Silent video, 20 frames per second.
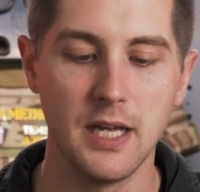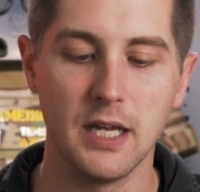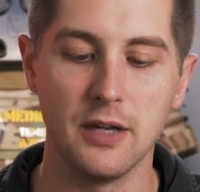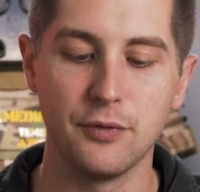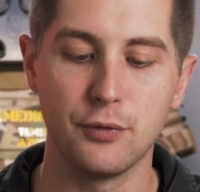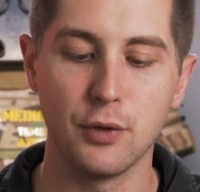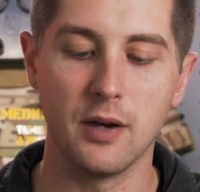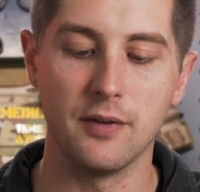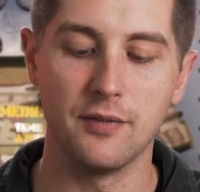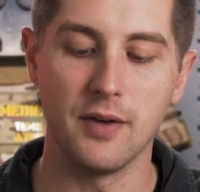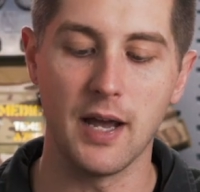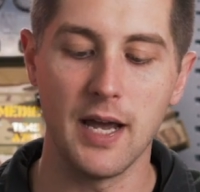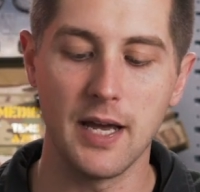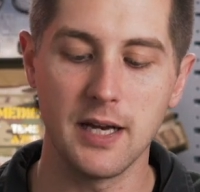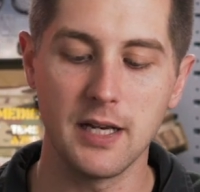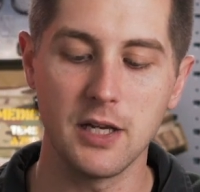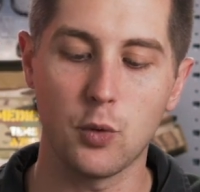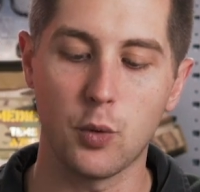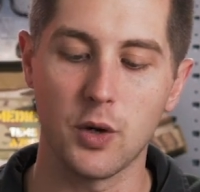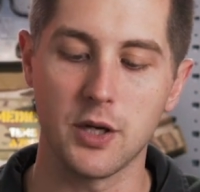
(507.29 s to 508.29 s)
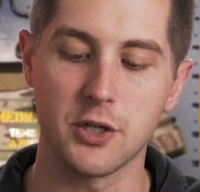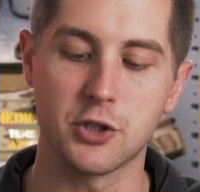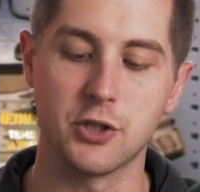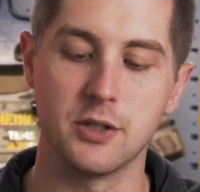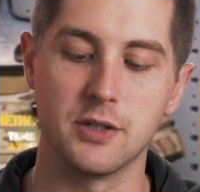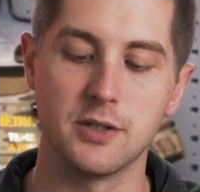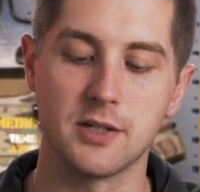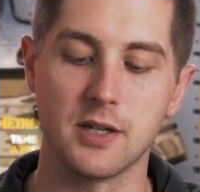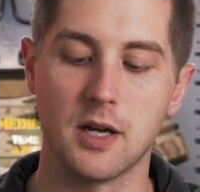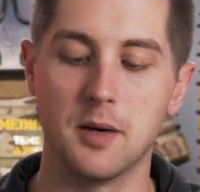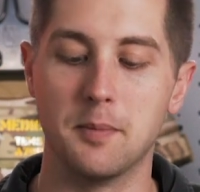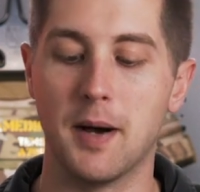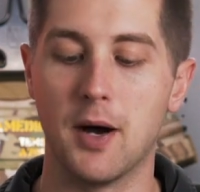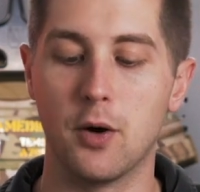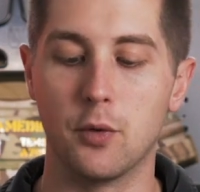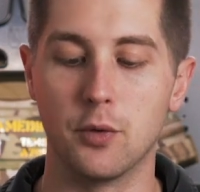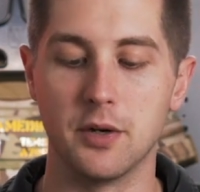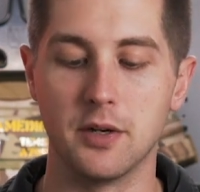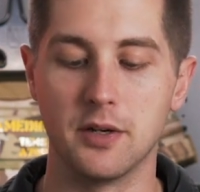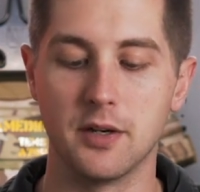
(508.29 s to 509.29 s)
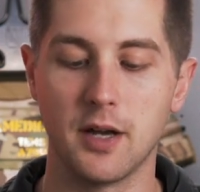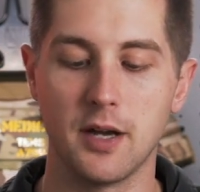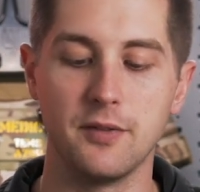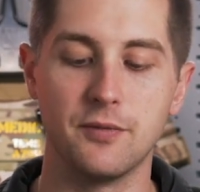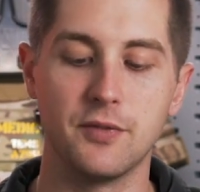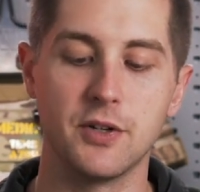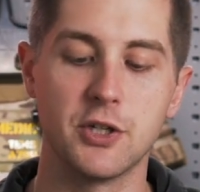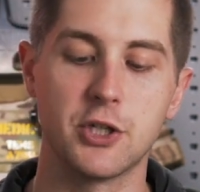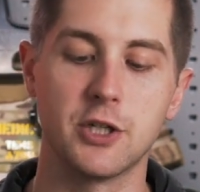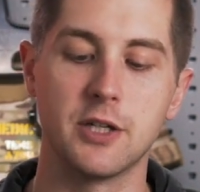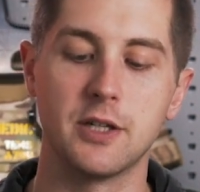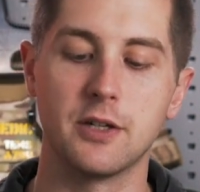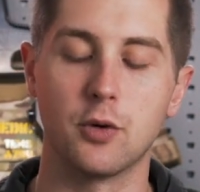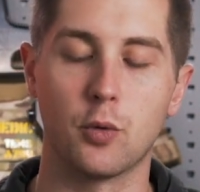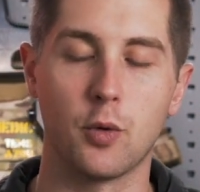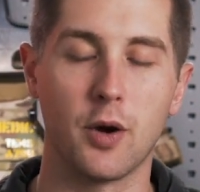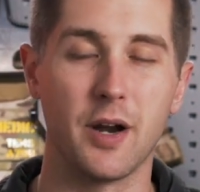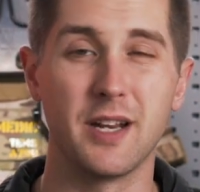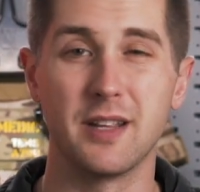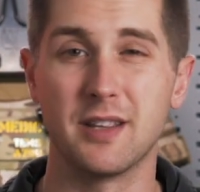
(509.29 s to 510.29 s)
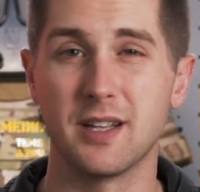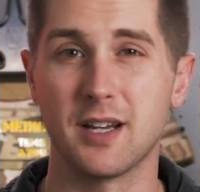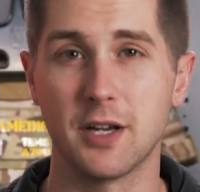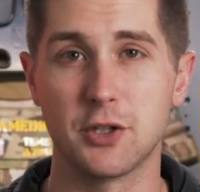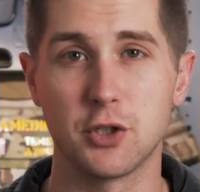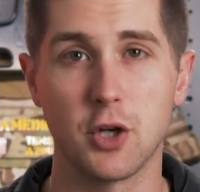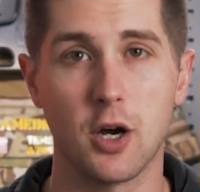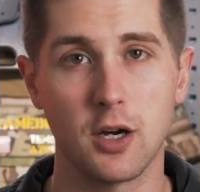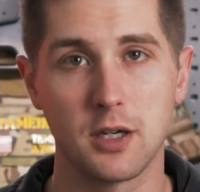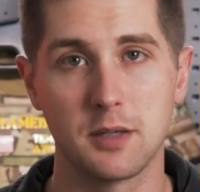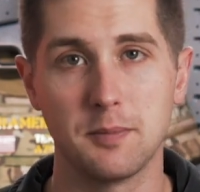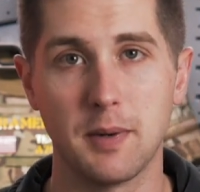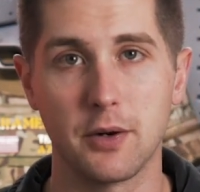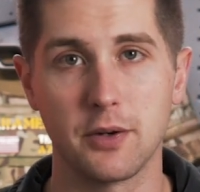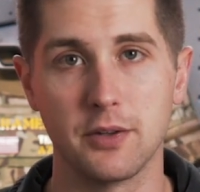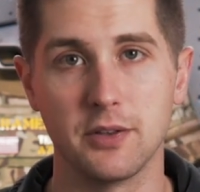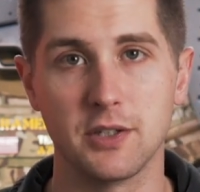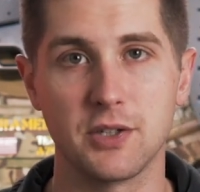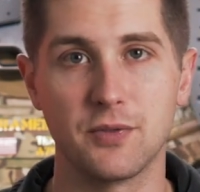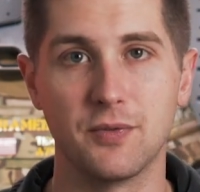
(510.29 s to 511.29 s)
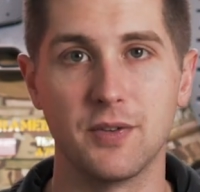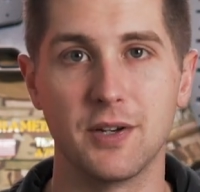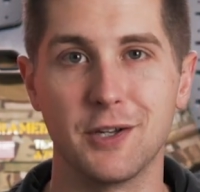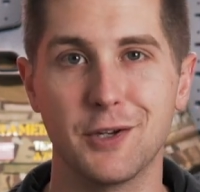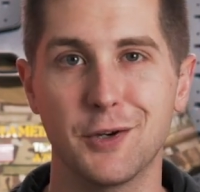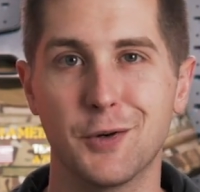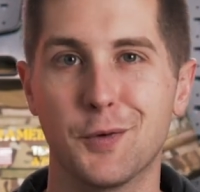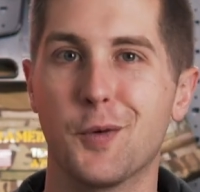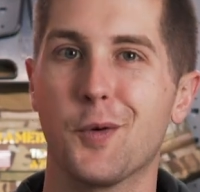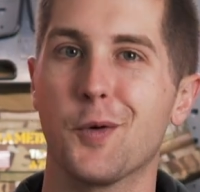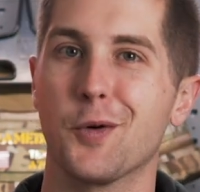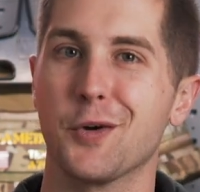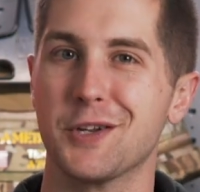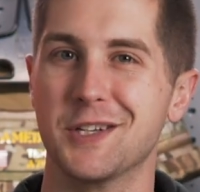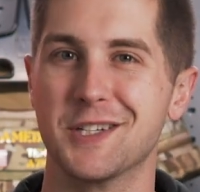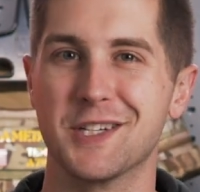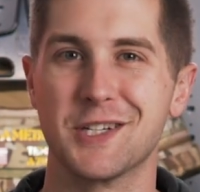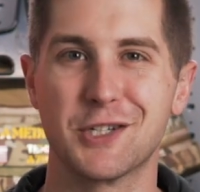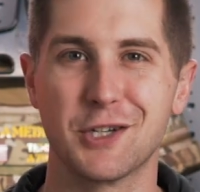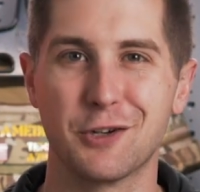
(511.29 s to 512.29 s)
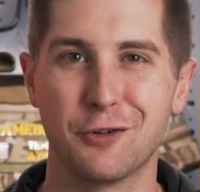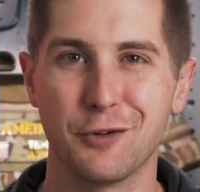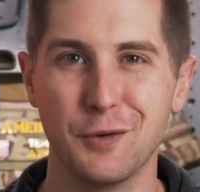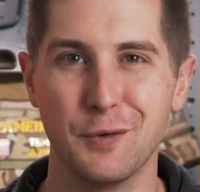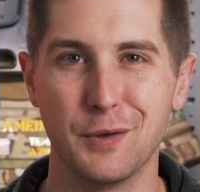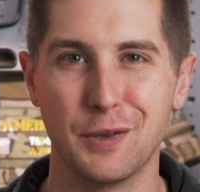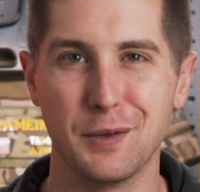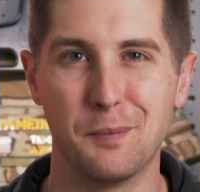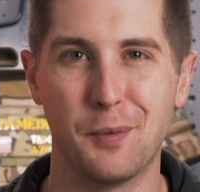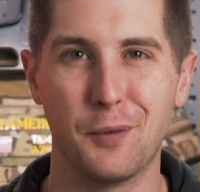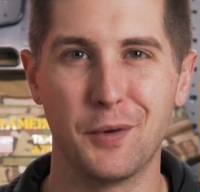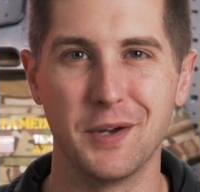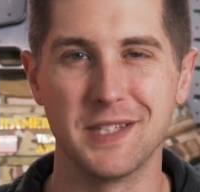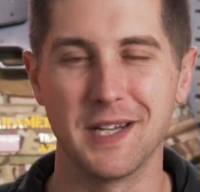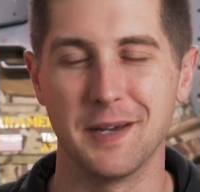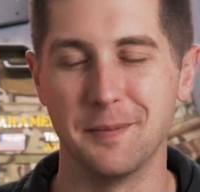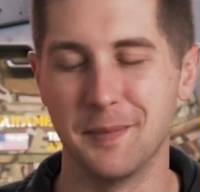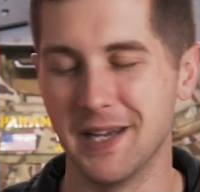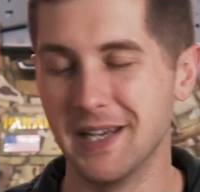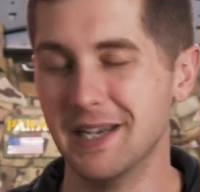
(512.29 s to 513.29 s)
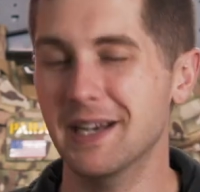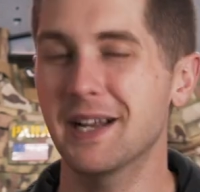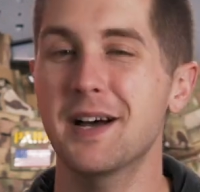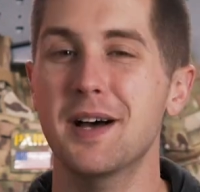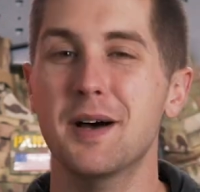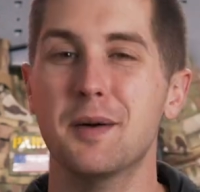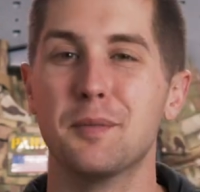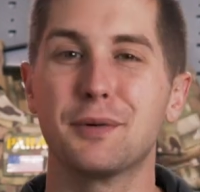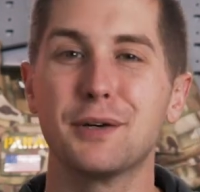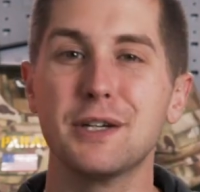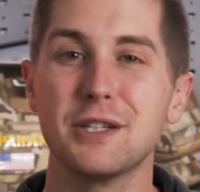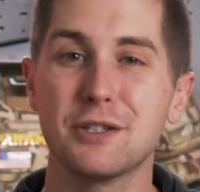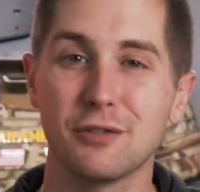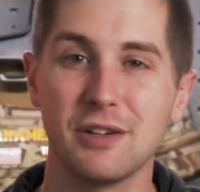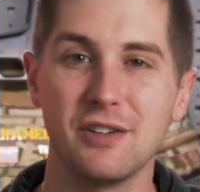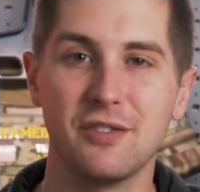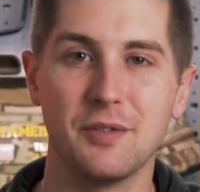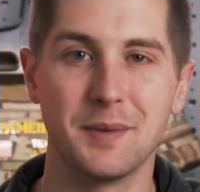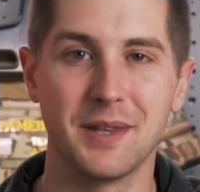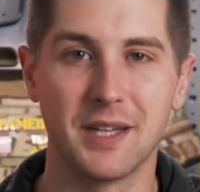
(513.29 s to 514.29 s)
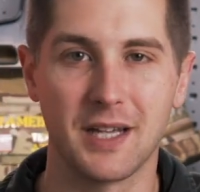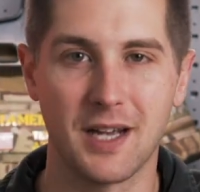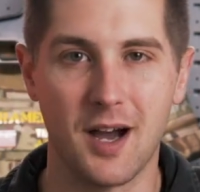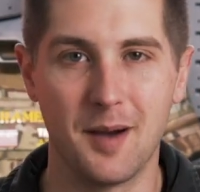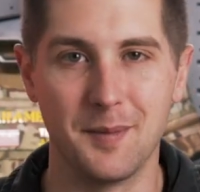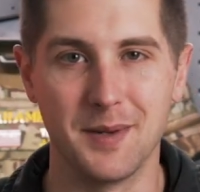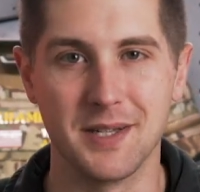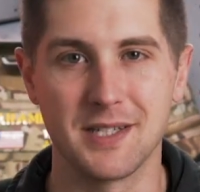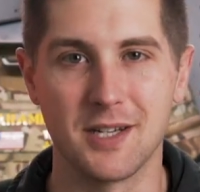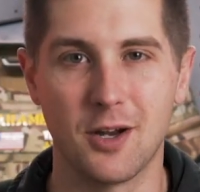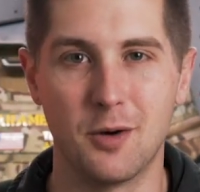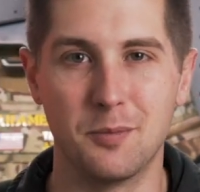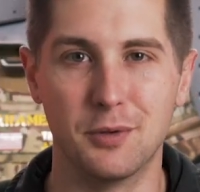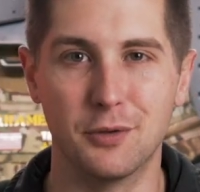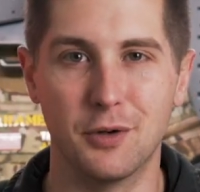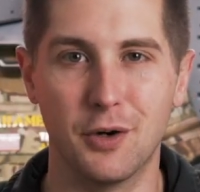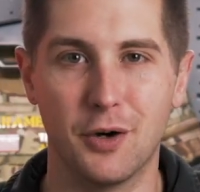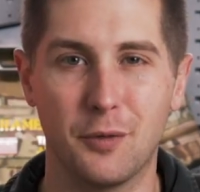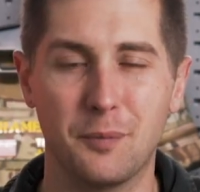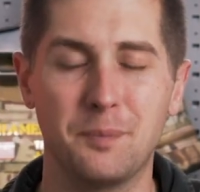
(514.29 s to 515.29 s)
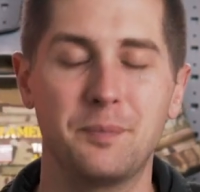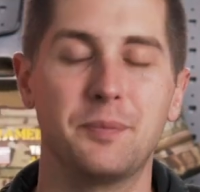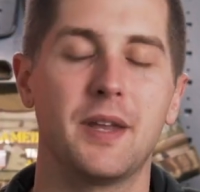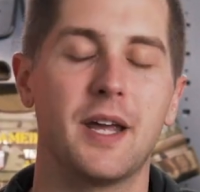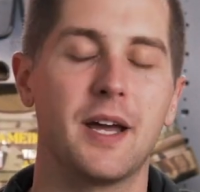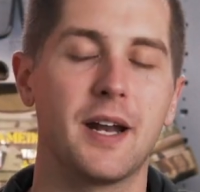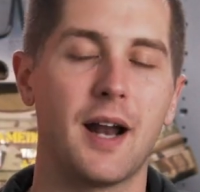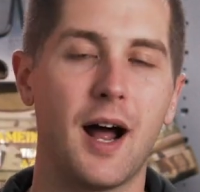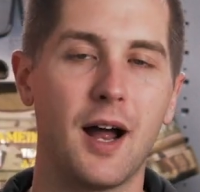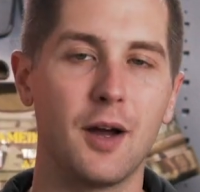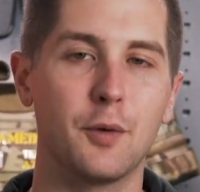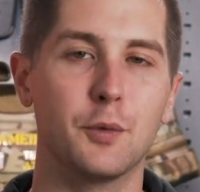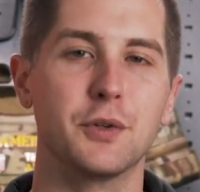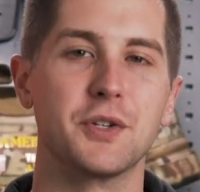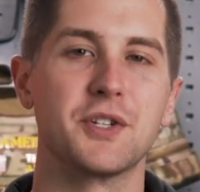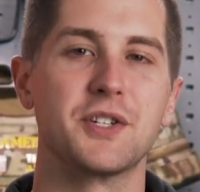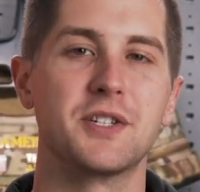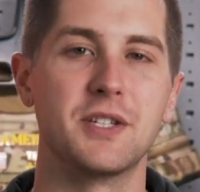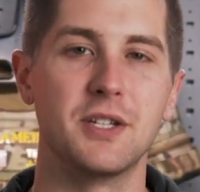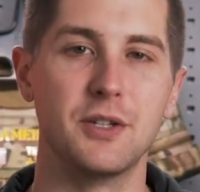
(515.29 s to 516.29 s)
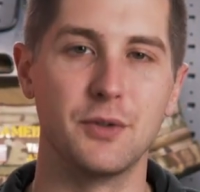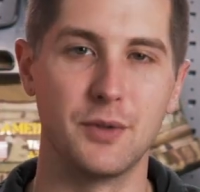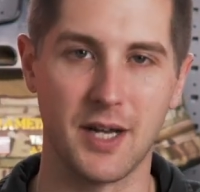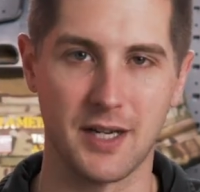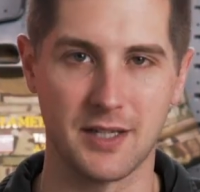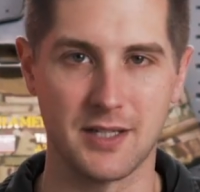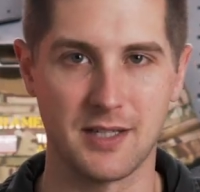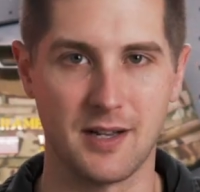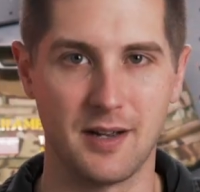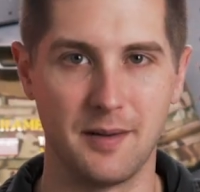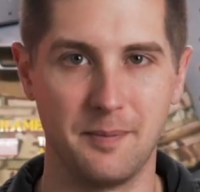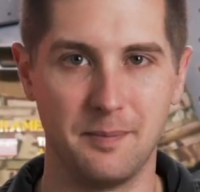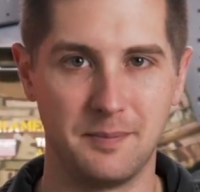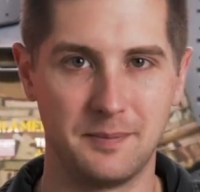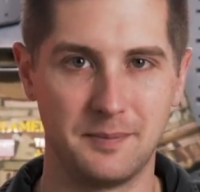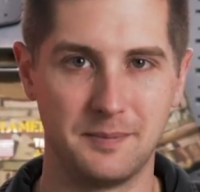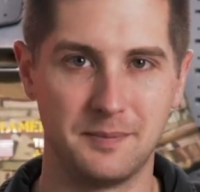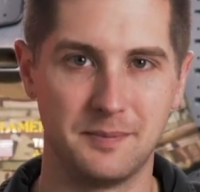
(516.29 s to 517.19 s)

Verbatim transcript: If you have any questions about night vision or anything I talked about in this video, or you disagree with the point I made, please leave them in the comments down below, and I will see you next time.